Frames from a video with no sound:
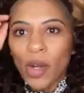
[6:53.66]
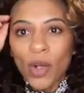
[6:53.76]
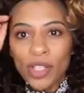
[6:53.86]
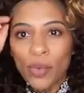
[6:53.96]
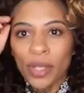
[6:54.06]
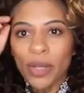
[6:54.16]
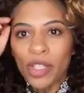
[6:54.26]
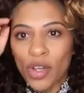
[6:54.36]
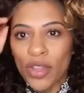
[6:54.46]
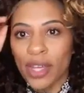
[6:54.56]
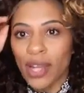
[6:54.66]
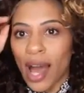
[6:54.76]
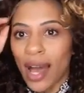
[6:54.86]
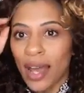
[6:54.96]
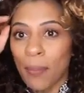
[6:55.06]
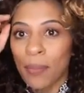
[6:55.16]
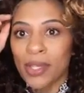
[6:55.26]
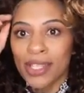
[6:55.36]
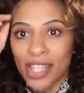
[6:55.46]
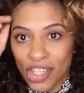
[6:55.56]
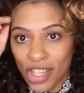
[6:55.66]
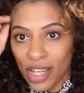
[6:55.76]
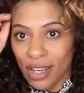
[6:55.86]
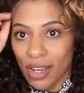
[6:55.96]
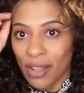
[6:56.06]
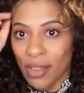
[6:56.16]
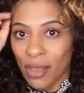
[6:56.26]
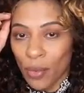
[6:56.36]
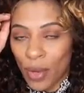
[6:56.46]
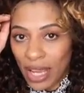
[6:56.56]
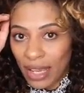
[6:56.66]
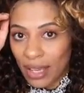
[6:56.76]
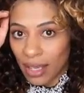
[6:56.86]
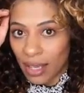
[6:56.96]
also want to make sure that I position the wig